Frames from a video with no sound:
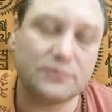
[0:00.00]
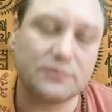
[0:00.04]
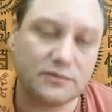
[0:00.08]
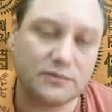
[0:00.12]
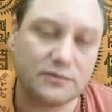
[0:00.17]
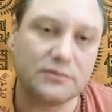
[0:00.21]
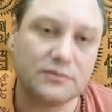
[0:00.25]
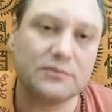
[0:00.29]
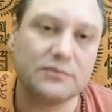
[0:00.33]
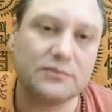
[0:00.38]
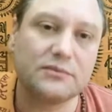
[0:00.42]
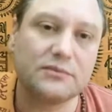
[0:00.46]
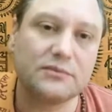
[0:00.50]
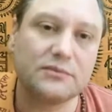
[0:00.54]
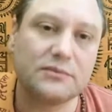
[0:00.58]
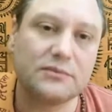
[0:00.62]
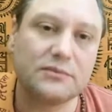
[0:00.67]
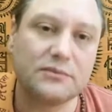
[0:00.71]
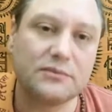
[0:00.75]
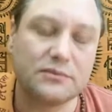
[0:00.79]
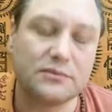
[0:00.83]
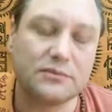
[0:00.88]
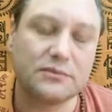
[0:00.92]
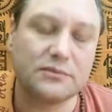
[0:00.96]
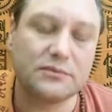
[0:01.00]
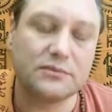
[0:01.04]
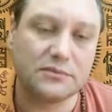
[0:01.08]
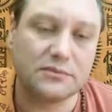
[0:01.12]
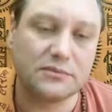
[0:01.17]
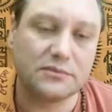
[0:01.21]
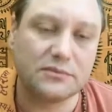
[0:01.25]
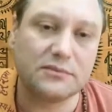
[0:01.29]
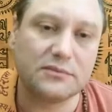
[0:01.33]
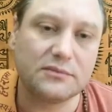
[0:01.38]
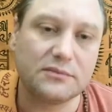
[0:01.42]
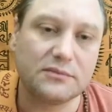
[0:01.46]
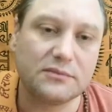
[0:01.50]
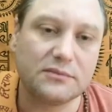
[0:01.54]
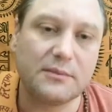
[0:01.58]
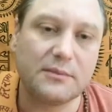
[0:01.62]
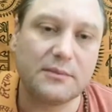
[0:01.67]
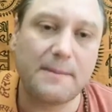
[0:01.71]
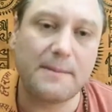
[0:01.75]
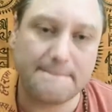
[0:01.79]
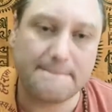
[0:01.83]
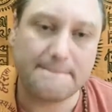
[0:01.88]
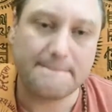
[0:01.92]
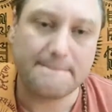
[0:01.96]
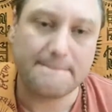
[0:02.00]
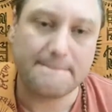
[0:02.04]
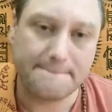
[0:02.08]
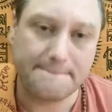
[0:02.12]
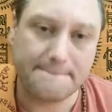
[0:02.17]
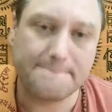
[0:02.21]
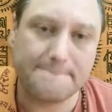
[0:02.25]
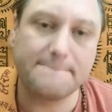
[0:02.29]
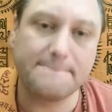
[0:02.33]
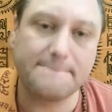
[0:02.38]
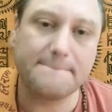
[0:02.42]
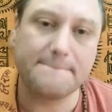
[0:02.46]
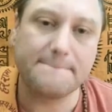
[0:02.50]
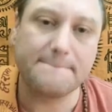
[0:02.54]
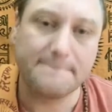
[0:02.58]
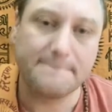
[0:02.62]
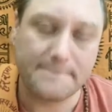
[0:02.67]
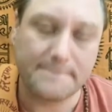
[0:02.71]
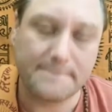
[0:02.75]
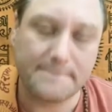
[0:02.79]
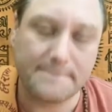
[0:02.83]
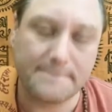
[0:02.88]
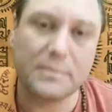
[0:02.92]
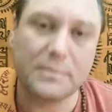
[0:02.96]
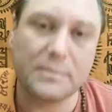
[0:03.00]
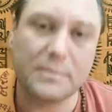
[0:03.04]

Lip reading: (not speaking)